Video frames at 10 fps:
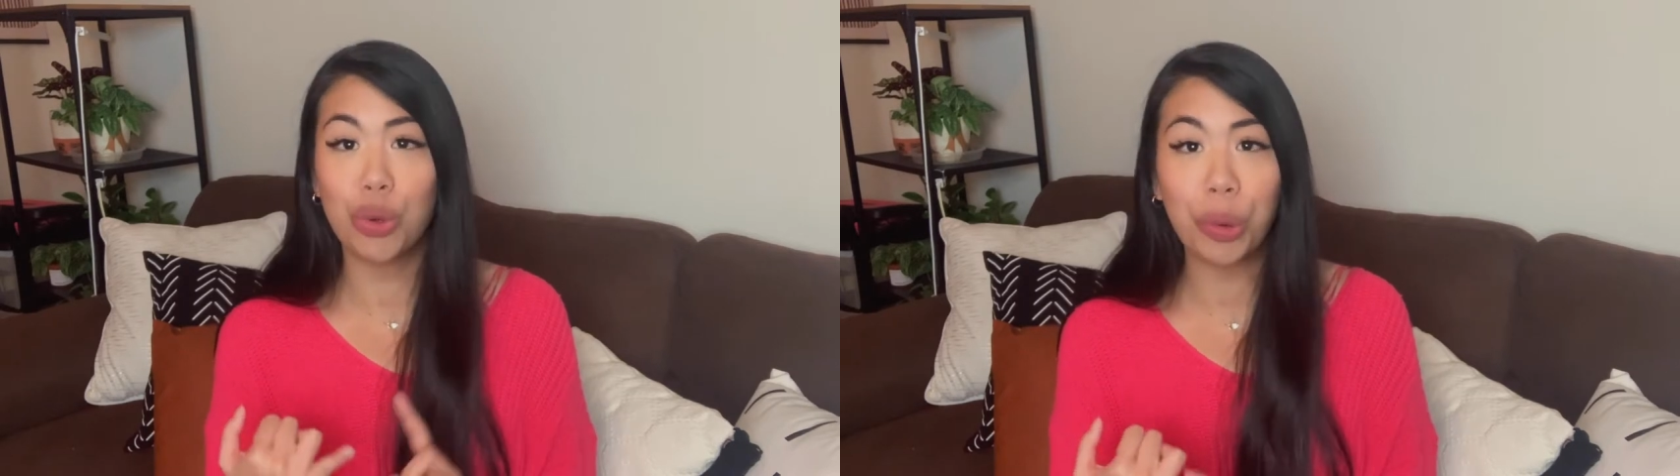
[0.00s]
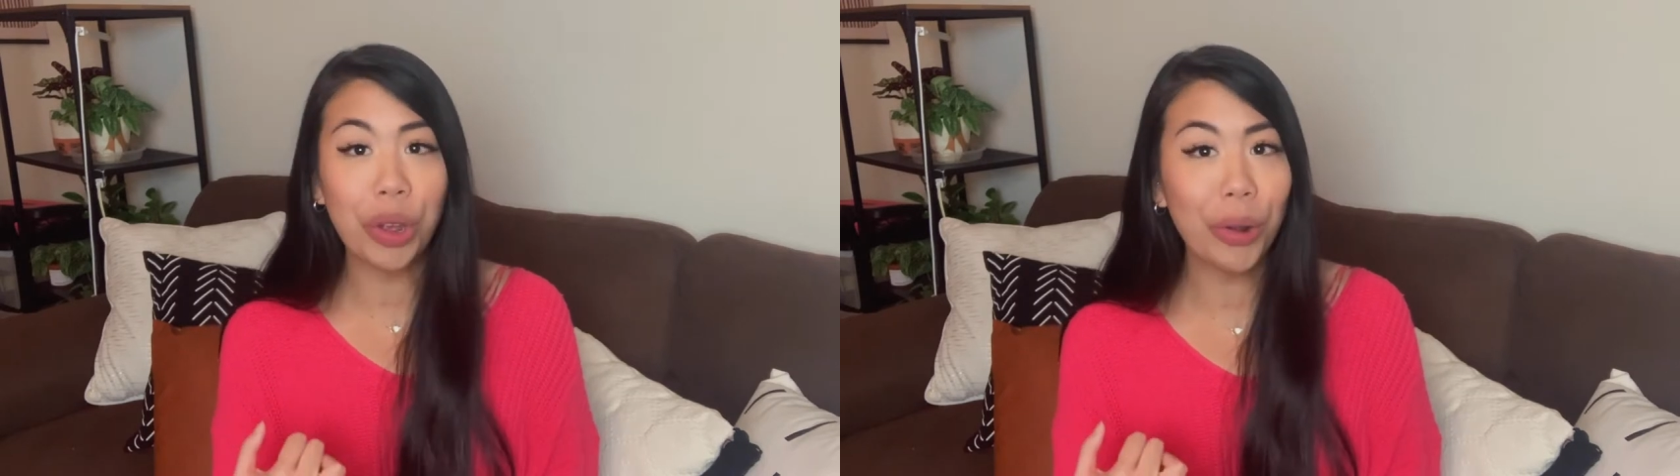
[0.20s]

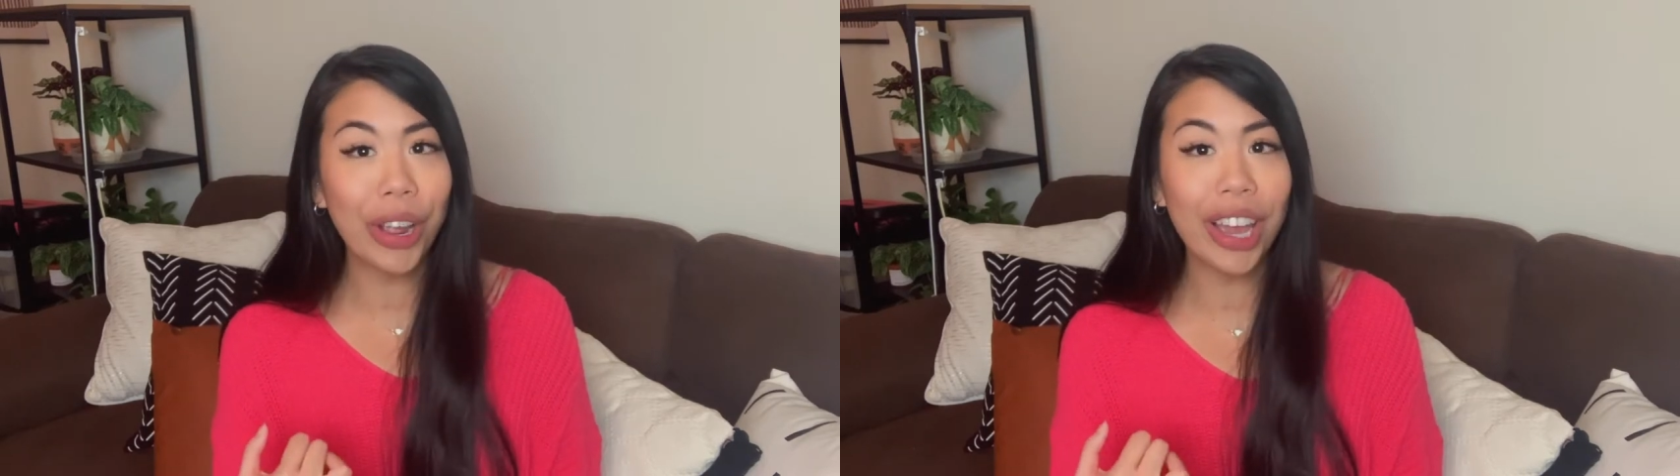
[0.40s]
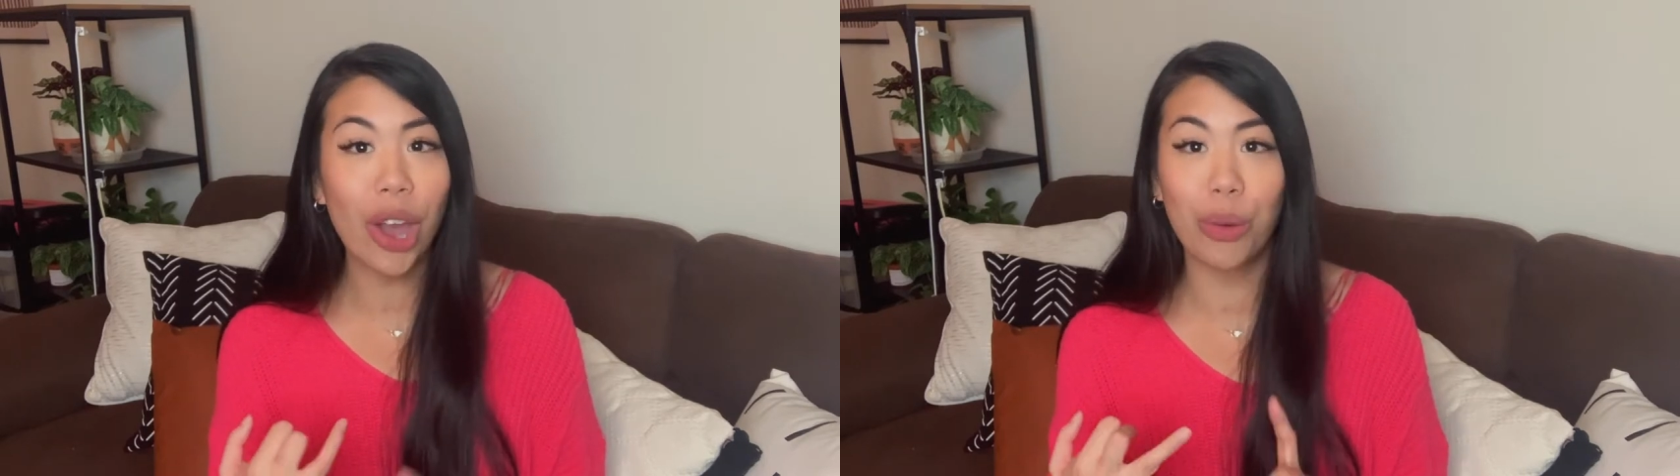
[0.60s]

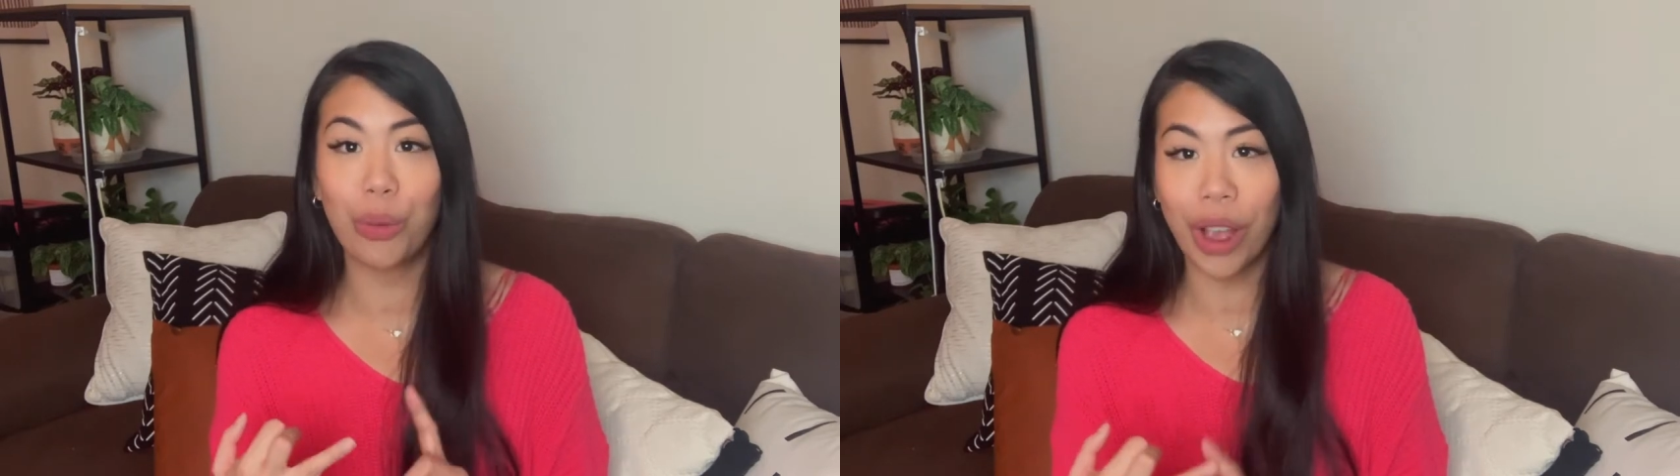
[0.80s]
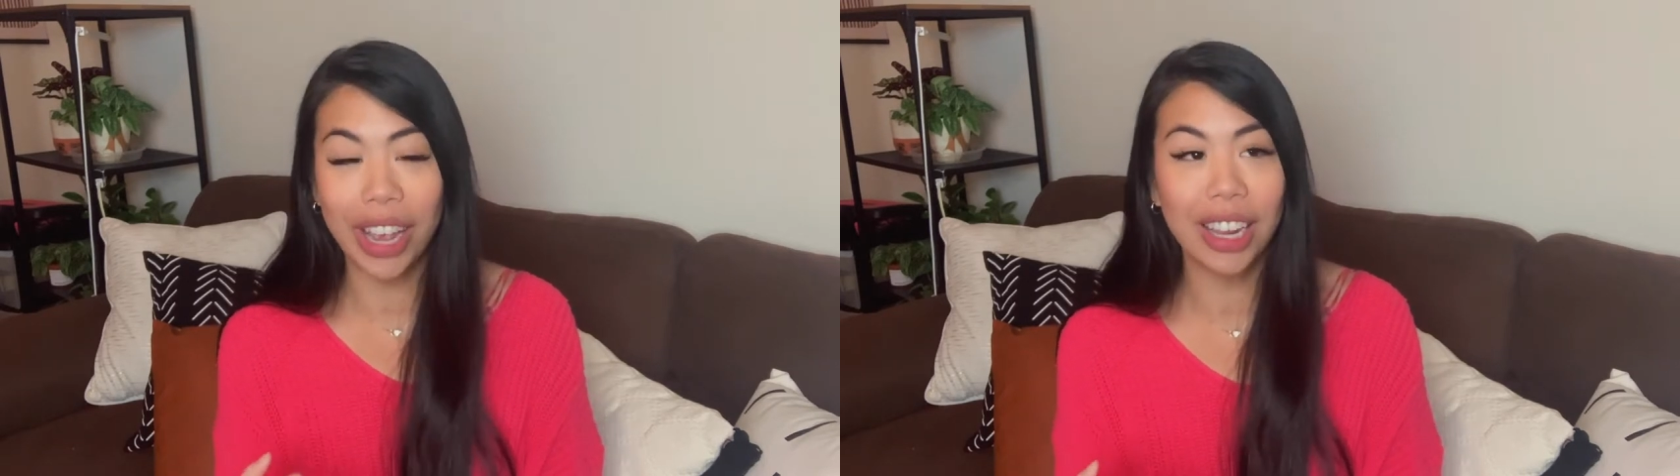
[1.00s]
dreary,
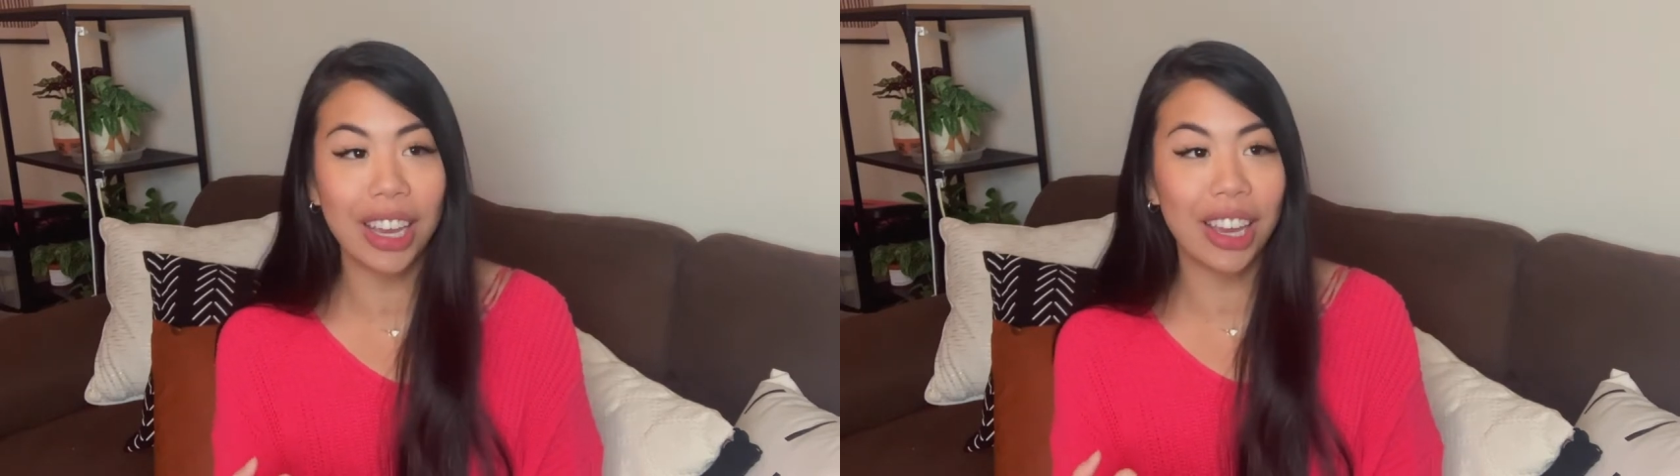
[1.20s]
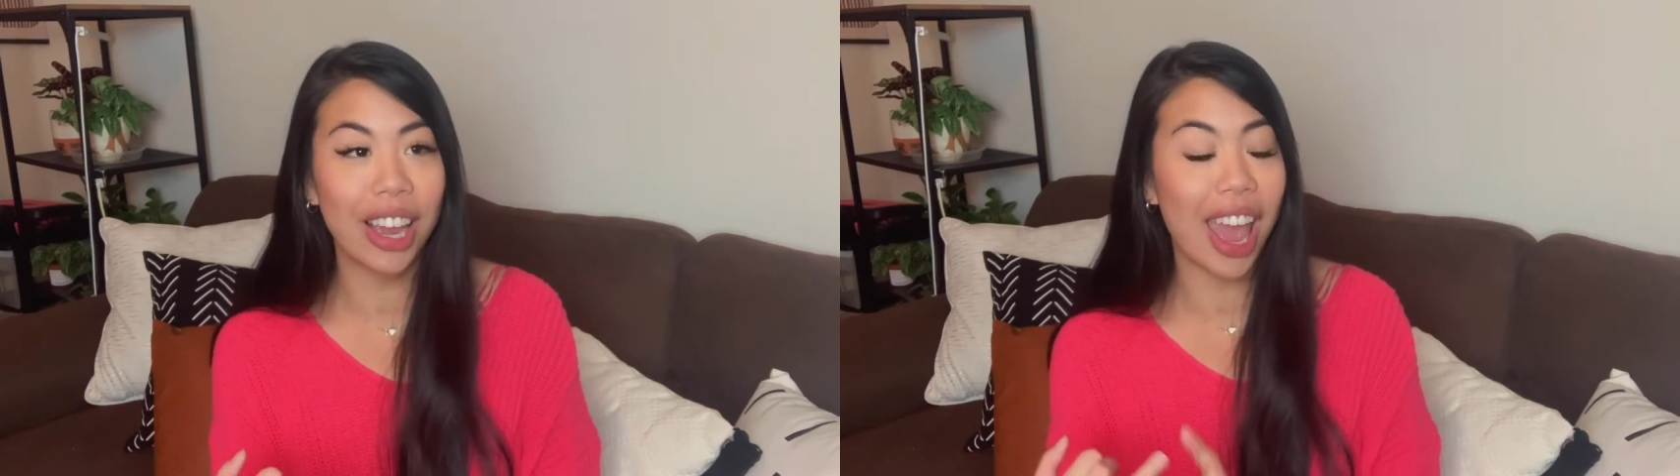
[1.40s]

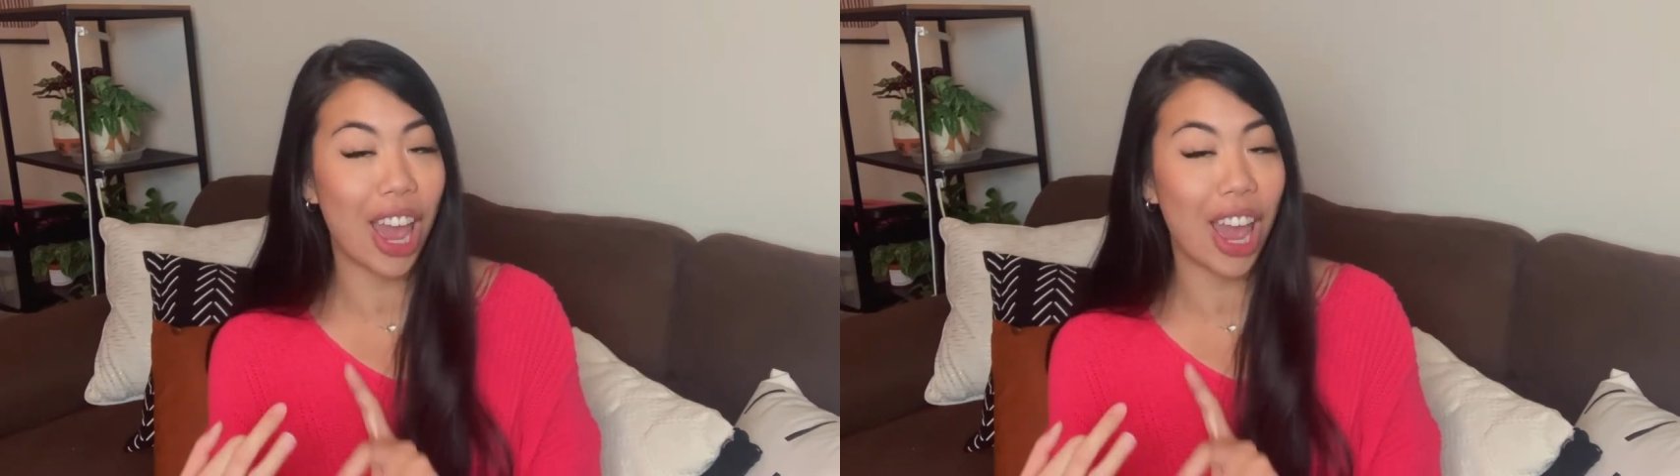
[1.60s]
rainy,